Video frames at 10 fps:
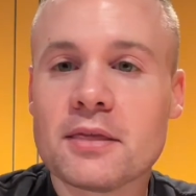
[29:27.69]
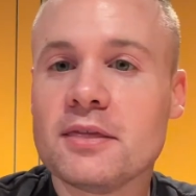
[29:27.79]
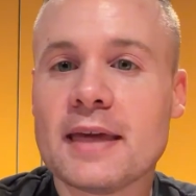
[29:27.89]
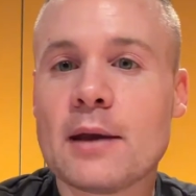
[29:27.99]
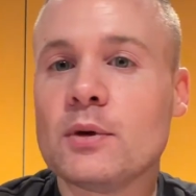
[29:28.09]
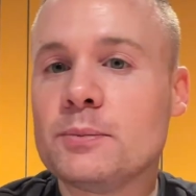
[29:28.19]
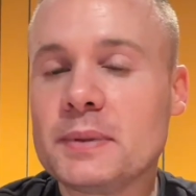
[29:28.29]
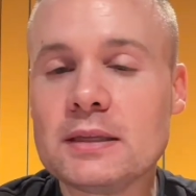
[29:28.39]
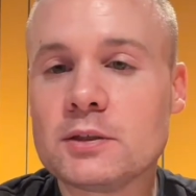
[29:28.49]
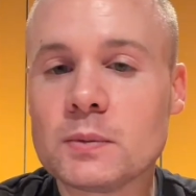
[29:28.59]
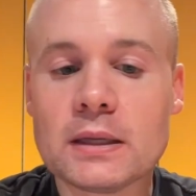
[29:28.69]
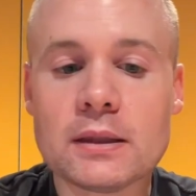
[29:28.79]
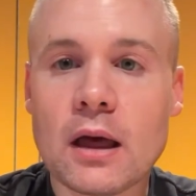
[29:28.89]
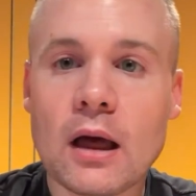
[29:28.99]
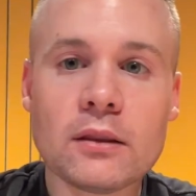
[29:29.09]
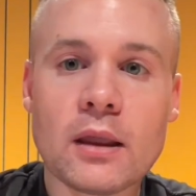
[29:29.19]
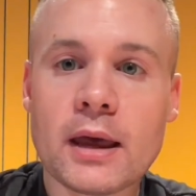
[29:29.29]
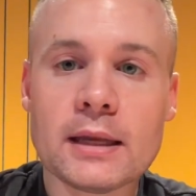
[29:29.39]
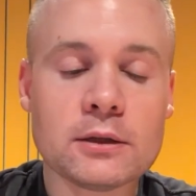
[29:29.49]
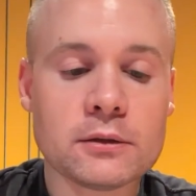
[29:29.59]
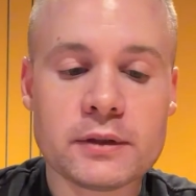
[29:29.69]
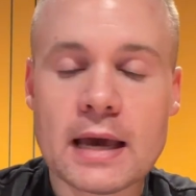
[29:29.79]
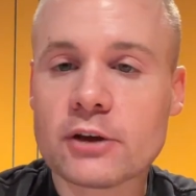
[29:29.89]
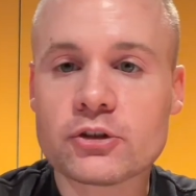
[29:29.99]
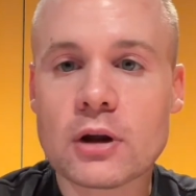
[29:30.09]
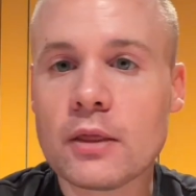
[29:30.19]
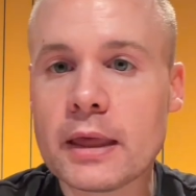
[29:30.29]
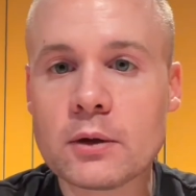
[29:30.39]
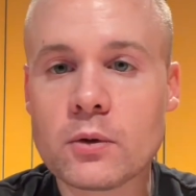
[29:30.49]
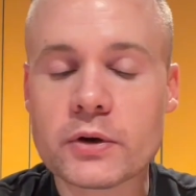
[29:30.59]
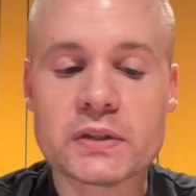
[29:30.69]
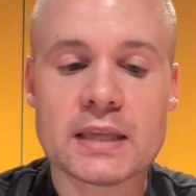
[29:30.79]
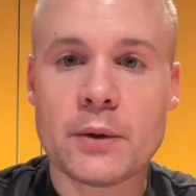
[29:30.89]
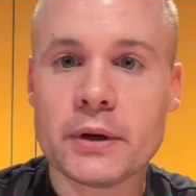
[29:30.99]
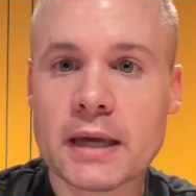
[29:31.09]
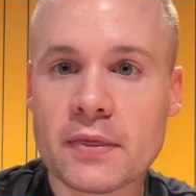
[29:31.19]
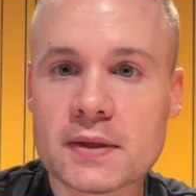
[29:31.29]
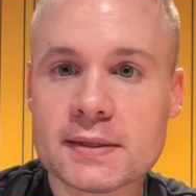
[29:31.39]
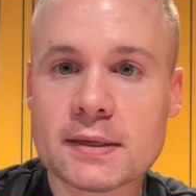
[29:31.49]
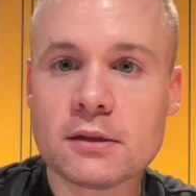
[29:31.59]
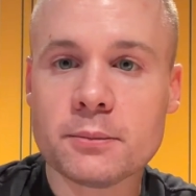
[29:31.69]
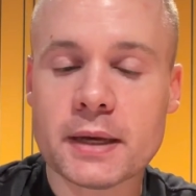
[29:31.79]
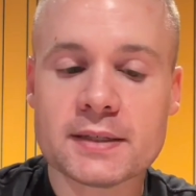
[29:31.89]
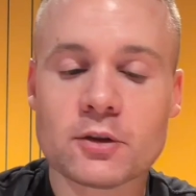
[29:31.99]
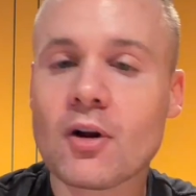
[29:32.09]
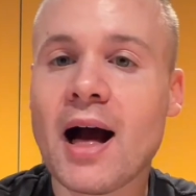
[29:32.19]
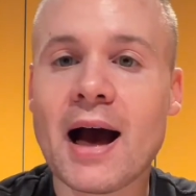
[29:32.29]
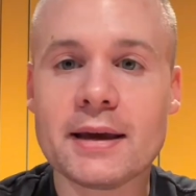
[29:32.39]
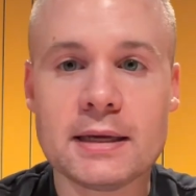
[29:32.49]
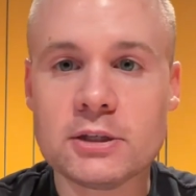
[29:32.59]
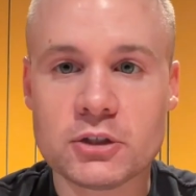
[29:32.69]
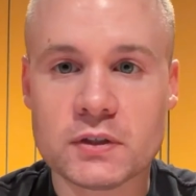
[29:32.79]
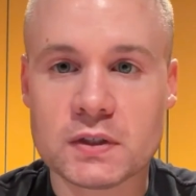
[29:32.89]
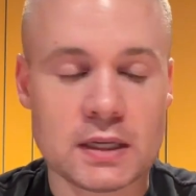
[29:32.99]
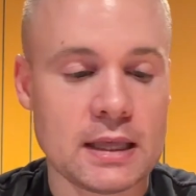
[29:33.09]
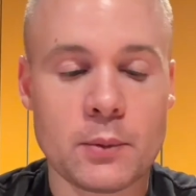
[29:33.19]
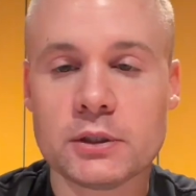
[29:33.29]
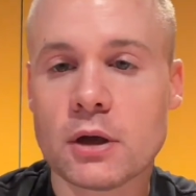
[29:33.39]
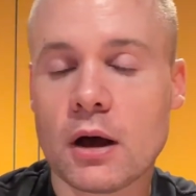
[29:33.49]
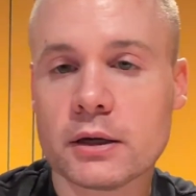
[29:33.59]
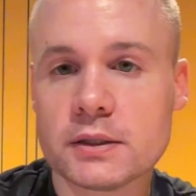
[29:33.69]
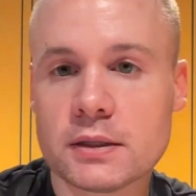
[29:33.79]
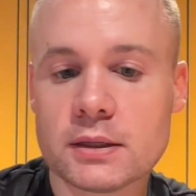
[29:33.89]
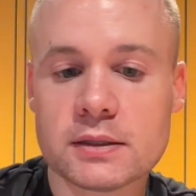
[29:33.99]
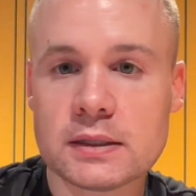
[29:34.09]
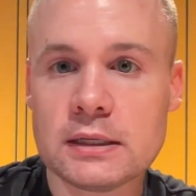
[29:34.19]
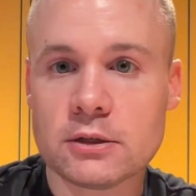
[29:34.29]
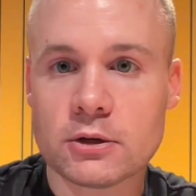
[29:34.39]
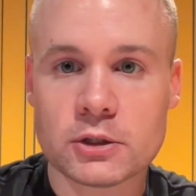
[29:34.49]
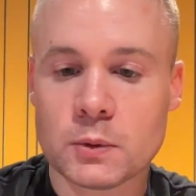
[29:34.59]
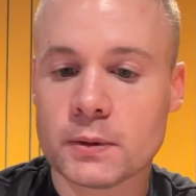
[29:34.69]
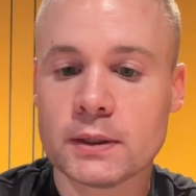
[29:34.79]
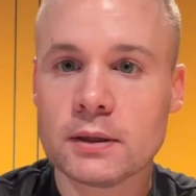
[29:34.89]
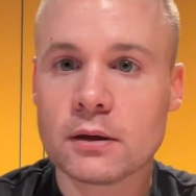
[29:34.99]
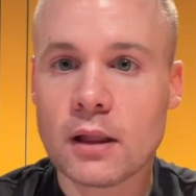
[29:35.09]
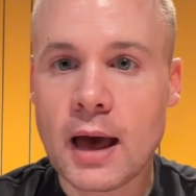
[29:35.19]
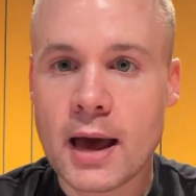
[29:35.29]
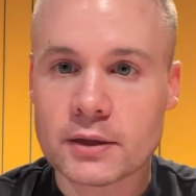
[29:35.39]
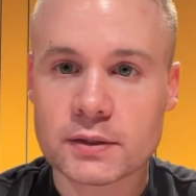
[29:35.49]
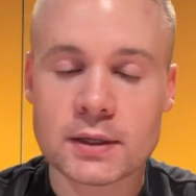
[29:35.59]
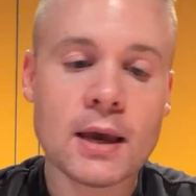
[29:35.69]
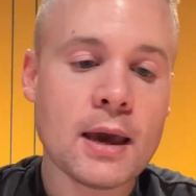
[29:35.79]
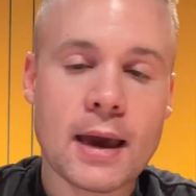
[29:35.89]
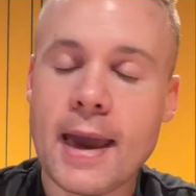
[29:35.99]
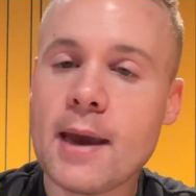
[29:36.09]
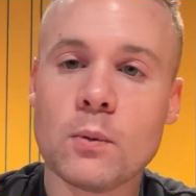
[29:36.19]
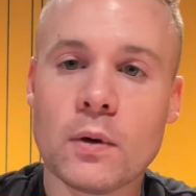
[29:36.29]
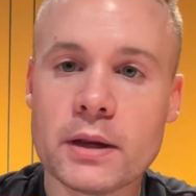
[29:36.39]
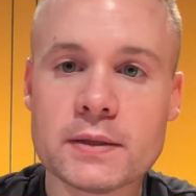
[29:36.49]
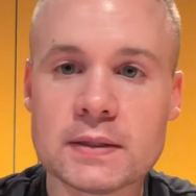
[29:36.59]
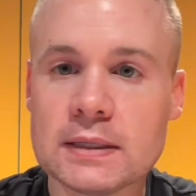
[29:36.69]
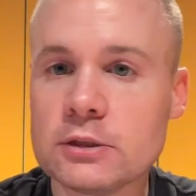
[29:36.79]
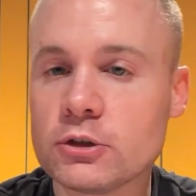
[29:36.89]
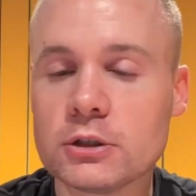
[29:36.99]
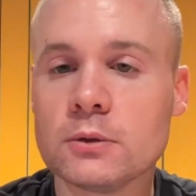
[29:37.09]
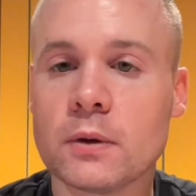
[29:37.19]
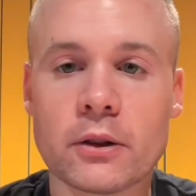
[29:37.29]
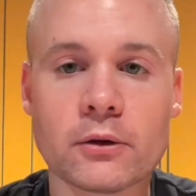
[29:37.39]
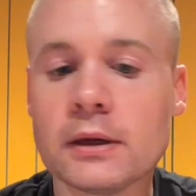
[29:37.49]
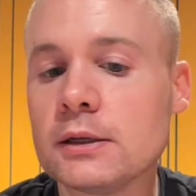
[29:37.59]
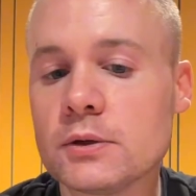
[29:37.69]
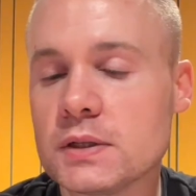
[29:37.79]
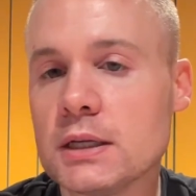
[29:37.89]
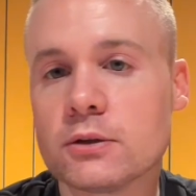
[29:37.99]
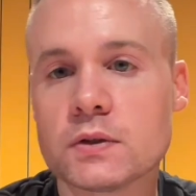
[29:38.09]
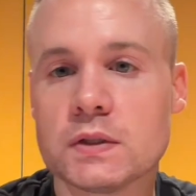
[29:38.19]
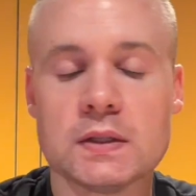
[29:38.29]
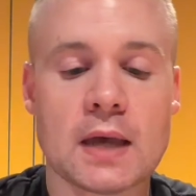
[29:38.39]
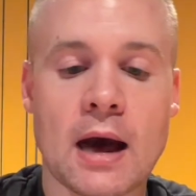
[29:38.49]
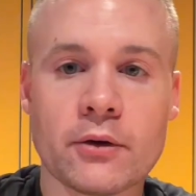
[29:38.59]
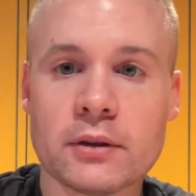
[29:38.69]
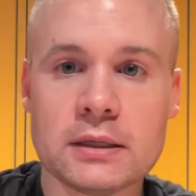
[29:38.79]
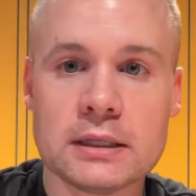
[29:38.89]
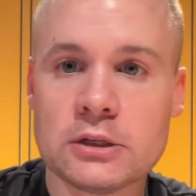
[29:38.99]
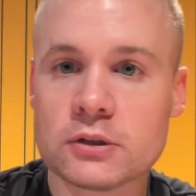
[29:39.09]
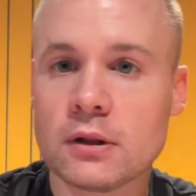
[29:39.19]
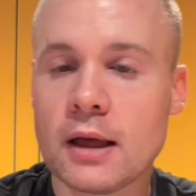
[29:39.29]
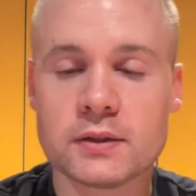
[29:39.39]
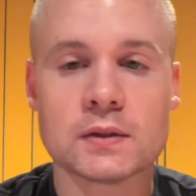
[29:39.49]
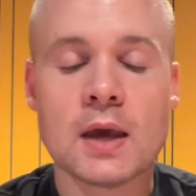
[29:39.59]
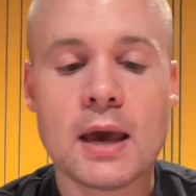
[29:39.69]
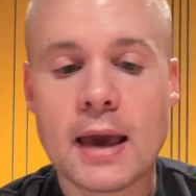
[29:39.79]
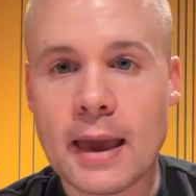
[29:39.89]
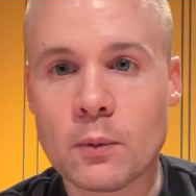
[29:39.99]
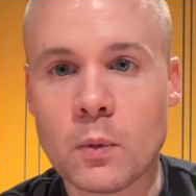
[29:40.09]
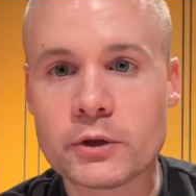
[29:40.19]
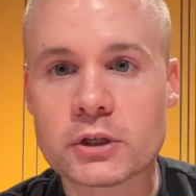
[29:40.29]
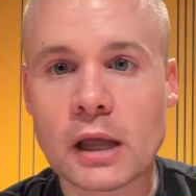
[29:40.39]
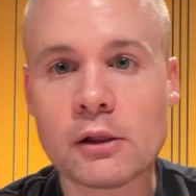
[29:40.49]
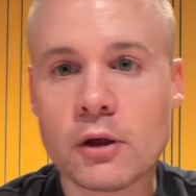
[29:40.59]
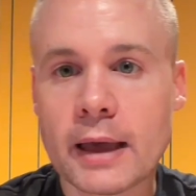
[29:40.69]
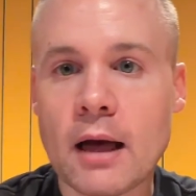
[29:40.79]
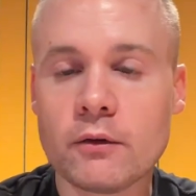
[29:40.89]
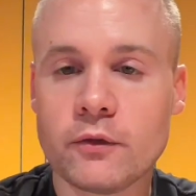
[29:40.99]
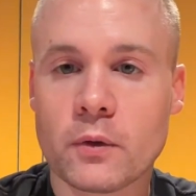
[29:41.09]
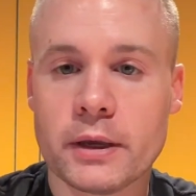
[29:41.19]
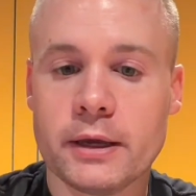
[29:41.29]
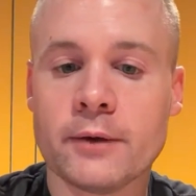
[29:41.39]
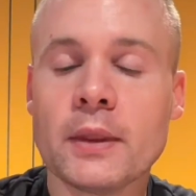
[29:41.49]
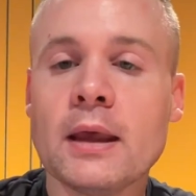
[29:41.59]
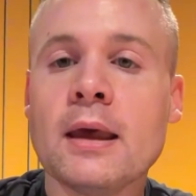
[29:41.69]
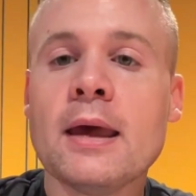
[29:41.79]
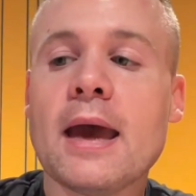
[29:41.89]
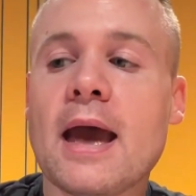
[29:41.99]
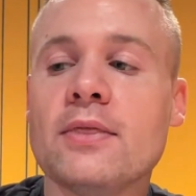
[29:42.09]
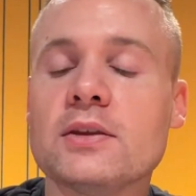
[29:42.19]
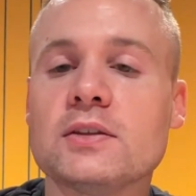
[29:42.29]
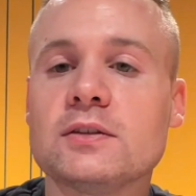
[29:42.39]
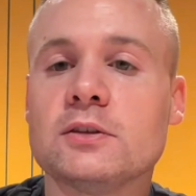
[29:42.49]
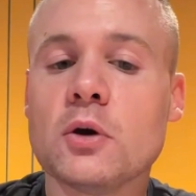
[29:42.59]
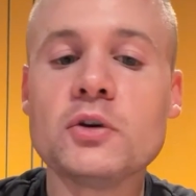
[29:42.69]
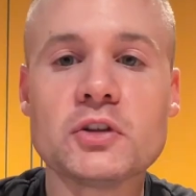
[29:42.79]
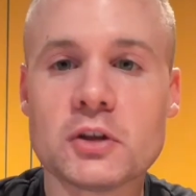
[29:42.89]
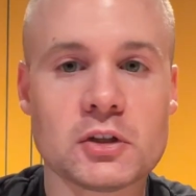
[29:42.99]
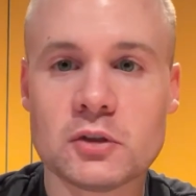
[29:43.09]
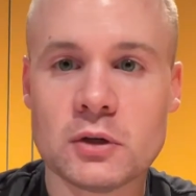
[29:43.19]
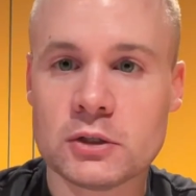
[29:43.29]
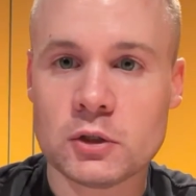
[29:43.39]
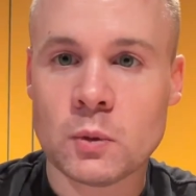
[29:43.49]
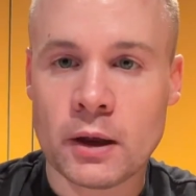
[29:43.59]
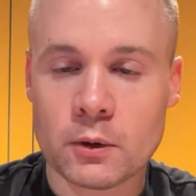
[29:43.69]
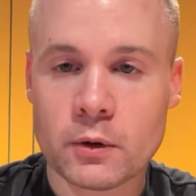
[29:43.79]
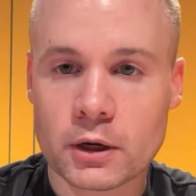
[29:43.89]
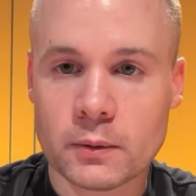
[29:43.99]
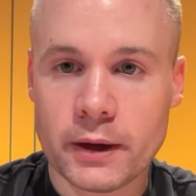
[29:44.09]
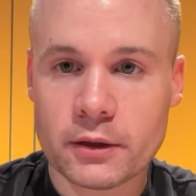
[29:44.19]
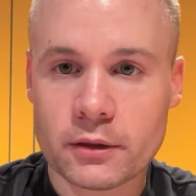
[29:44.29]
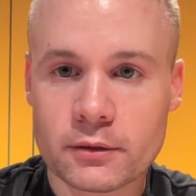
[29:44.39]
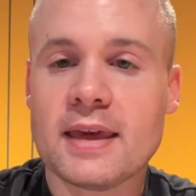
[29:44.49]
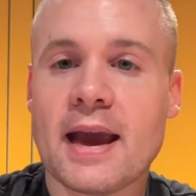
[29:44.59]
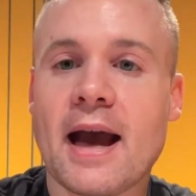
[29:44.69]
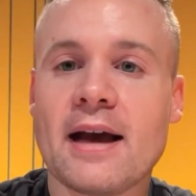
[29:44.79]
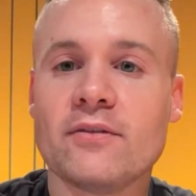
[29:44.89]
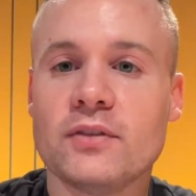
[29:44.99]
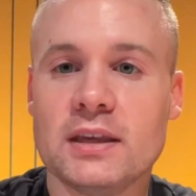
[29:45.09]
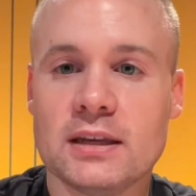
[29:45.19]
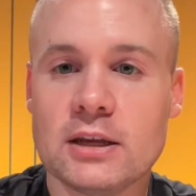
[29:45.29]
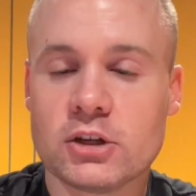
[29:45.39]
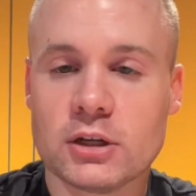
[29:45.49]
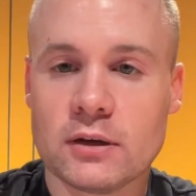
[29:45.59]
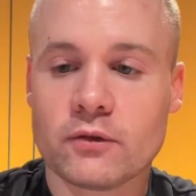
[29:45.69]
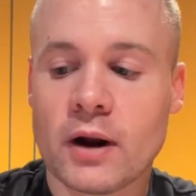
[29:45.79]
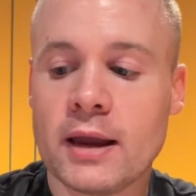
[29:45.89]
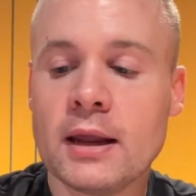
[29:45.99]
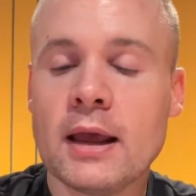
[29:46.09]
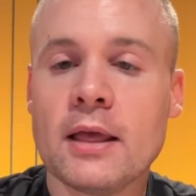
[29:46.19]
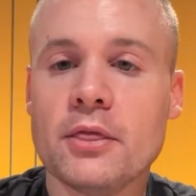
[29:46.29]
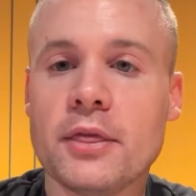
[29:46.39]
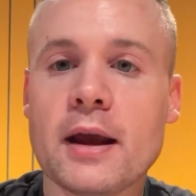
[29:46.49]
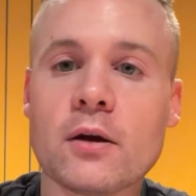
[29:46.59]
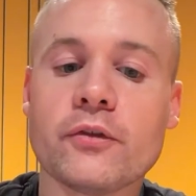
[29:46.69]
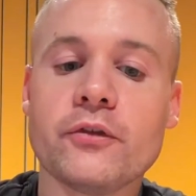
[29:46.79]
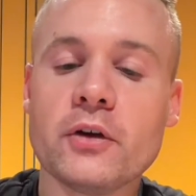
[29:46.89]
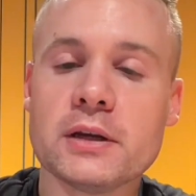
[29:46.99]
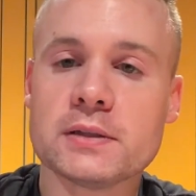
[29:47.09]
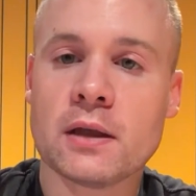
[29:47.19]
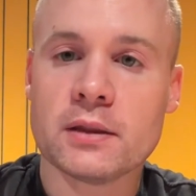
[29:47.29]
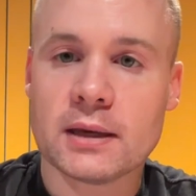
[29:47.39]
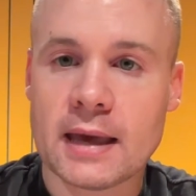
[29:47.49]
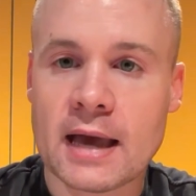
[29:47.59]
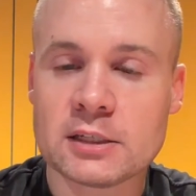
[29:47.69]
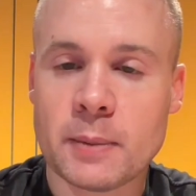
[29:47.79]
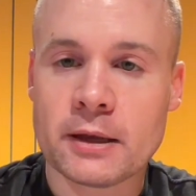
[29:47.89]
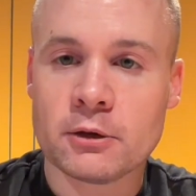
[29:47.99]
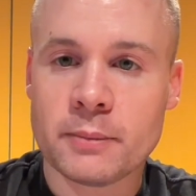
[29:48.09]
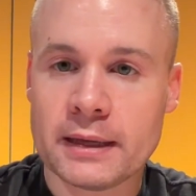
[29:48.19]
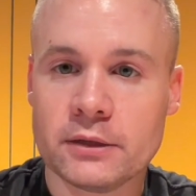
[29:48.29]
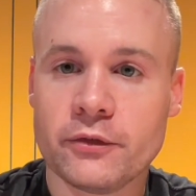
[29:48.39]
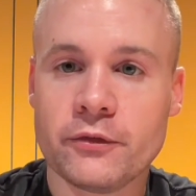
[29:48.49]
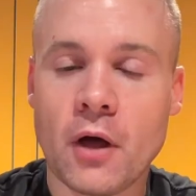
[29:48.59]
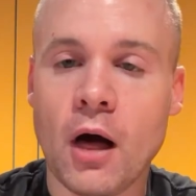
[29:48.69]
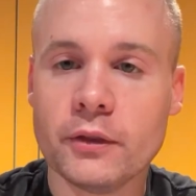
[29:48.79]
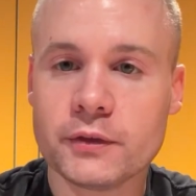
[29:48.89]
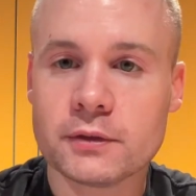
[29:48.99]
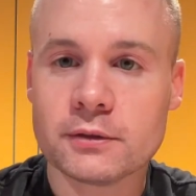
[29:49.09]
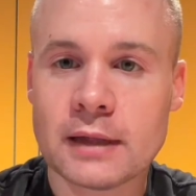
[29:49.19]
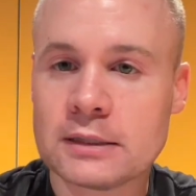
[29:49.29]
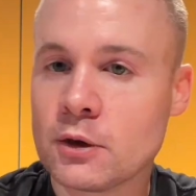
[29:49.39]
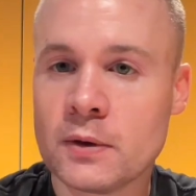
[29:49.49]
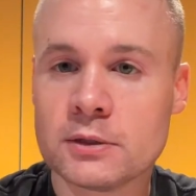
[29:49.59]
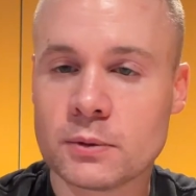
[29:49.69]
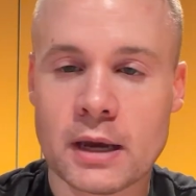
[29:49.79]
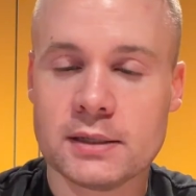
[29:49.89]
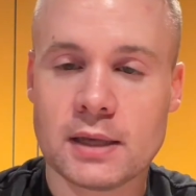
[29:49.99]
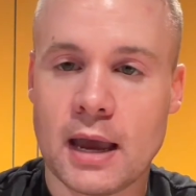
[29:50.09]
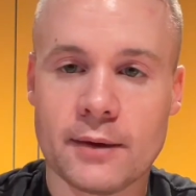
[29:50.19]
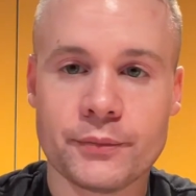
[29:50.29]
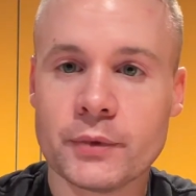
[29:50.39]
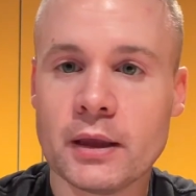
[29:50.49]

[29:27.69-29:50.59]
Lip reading: They would be doing the extra online course. They would get the syllabus. They're high agency. They would talk to the seniors who were in the class. Hey, what does the teacher do? What are their idiosyncrasies? How do they teach the lessons? Hey, what should I look out for here? And those are the students you want to work with. They have the initiative, right? Their foot is on the gas pedal by default. That's always what I say.